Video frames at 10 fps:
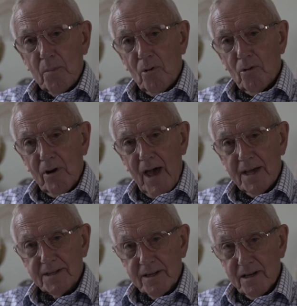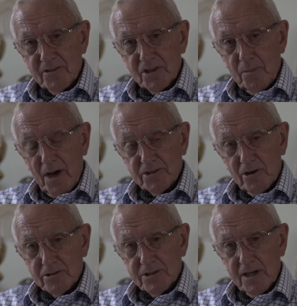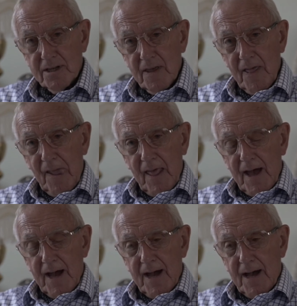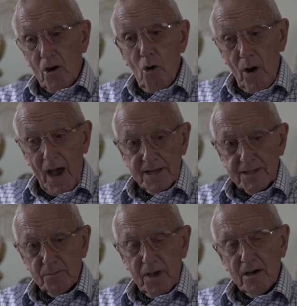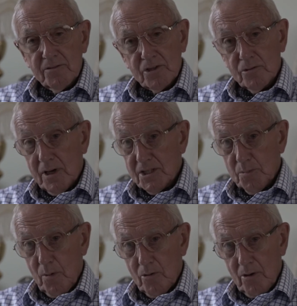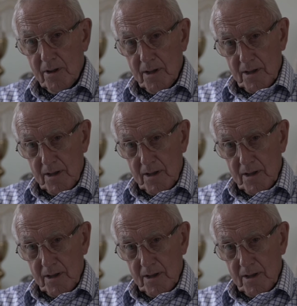ball handed over to my doctor, who handed me over to Eastbourne